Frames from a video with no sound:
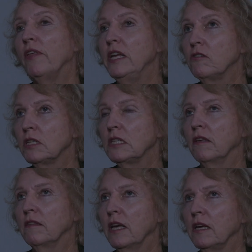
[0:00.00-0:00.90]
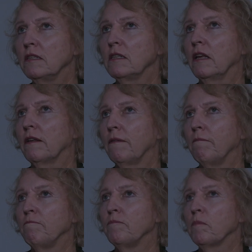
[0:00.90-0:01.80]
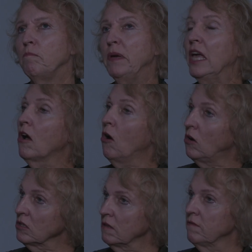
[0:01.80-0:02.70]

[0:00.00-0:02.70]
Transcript: the interesting thing is that because